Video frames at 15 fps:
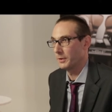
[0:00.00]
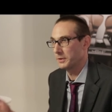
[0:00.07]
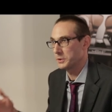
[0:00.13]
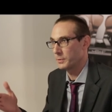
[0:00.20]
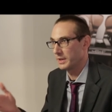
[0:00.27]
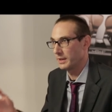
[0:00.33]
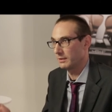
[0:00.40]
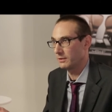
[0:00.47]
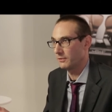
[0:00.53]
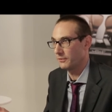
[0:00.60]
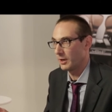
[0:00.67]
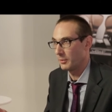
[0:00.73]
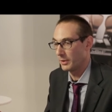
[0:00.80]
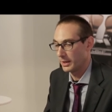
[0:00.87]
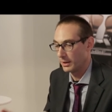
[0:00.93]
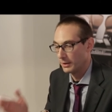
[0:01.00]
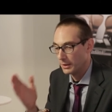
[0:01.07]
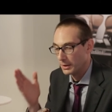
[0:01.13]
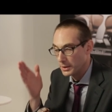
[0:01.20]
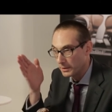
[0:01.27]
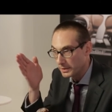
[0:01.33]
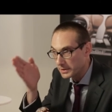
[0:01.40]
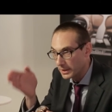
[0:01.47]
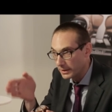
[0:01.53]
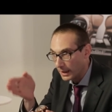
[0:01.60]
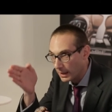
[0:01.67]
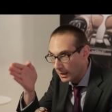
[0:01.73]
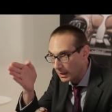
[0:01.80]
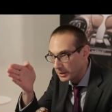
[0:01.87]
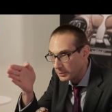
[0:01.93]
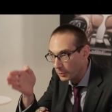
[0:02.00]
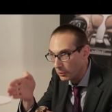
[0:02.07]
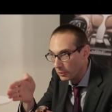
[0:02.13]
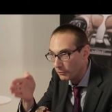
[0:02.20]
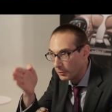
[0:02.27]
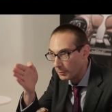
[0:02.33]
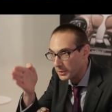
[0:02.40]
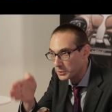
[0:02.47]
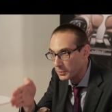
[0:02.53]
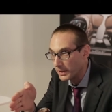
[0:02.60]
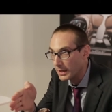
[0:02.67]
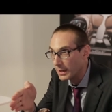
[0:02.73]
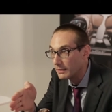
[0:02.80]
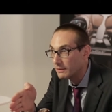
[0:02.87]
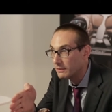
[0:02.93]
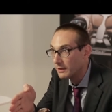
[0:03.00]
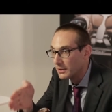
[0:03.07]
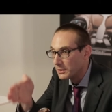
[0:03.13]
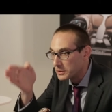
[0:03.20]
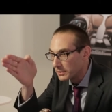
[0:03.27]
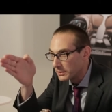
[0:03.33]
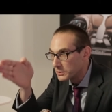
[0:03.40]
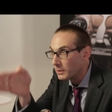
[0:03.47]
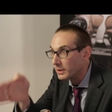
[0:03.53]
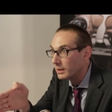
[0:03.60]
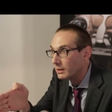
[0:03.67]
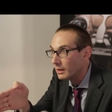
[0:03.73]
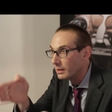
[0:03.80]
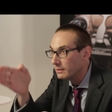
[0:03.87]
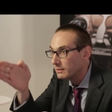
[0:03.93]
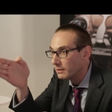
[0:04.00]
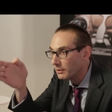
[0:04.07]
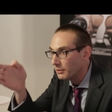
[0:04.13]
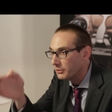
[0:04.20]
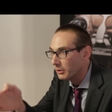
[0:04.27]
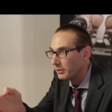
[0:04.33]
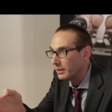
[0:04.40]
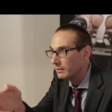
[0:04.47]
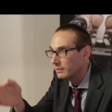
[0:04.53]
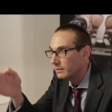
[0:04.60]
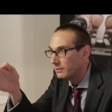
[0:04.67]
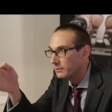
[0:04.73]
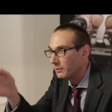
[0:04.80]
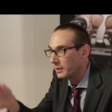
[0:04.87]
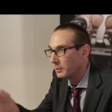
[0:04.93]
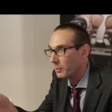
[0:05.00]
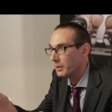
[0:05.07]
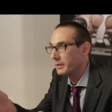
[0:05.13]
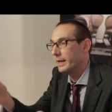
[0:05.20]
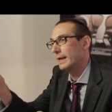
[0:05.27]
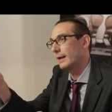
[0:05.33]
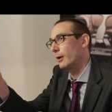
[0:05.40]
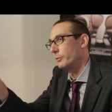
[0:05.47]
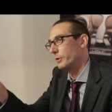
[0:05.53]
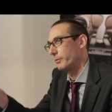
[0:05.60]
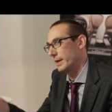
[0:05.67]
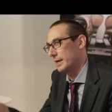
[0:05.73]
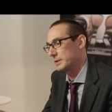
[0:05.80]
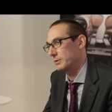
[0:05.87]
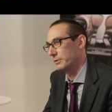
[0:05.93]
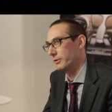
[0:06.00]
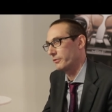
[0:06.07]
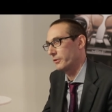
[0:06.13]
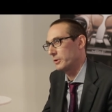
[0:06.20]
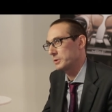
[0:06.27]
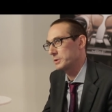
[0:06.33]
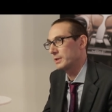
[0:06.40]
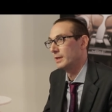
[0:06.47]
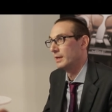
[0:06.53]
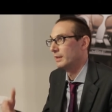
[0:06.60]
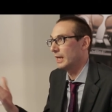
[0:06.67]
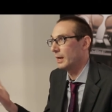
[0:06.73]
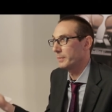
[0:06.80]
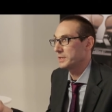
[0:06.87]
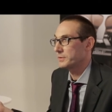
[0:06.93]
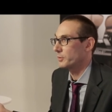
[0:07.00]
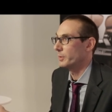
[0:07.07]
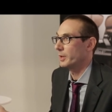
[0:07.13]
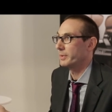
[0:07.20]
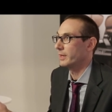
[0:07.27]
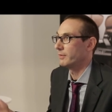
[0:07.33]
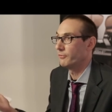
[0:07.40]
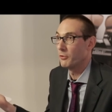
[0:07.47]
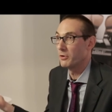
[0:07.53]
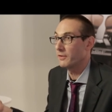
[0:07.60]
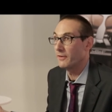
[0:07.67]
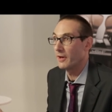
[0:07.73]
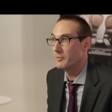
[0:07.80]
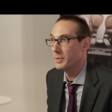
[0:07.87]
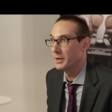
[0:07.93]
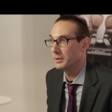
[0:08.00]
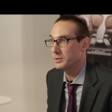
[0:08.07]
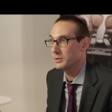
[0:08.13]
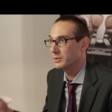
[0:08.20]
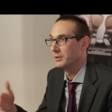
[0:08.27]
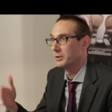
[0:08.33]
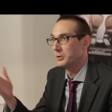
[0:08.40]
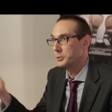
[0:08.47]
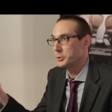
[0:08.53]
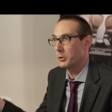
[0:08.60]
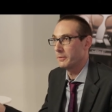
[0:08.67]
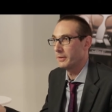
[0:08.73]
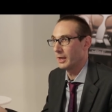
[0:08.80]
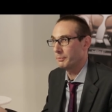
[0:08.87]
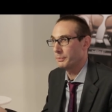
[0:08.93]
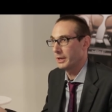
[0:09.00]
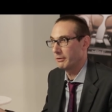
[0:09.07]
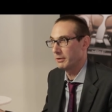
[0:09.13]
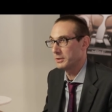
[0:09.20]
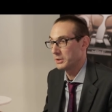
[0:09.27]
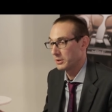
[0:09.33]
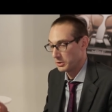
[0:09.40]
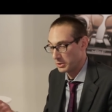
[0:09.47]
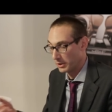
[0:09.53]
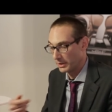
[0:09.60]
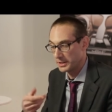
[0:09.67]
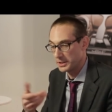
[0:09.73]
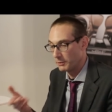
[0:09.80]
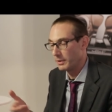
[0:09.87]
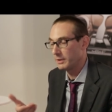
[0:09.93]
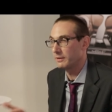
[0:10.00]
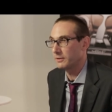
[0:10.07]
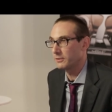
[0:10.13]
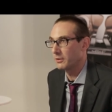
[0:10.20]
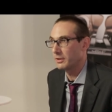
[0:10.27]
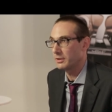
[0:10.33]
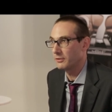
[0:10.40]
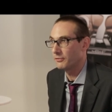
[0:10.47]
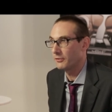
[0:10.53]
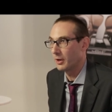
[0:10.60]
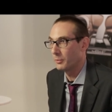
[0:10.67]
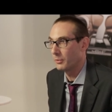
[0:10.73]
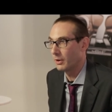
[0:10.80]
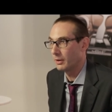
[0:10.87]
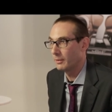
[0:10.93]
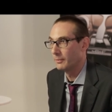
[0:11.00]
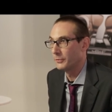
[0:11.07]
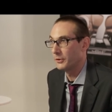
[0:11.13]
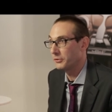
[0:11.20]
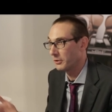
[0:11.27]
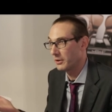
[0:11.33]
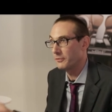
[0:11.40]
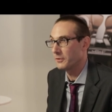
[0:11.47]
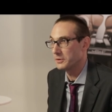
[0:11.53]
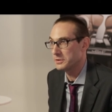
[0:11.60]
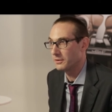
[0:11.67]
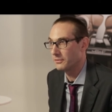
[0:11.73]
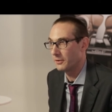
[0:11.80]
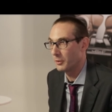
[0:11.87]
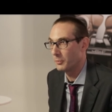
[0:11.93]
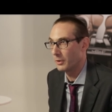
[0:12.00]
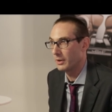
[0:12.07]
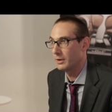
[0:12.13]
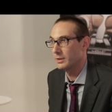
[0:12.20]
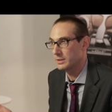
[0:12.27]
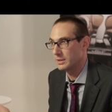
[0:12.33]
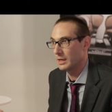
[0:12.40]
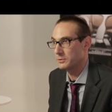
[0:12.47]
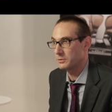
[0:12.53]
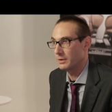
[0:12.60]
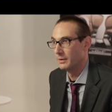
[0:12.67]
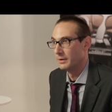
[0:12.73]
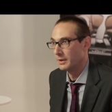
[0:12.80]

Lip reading: on the 20th of February, you'll see the hand move from the 28th to the 29th, 30th, 31, and you come to rest on the 1st. That means for maybe 45 minutes during that period, you can actually read the 30th of February, the 31st of February, etc.